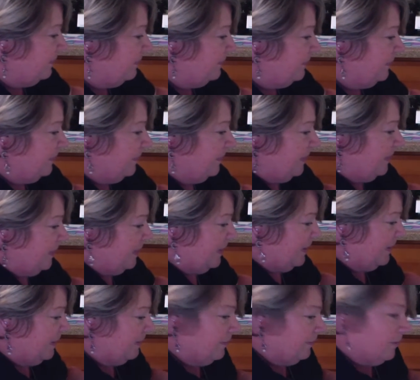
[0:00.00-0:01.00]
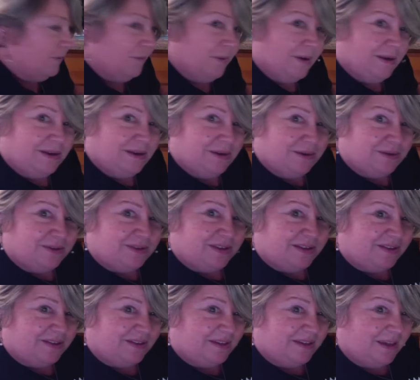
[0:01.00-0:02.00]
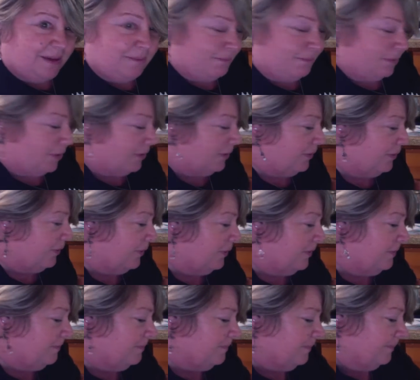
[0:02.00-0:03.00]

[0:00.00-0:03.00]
I'm going to use the same marker.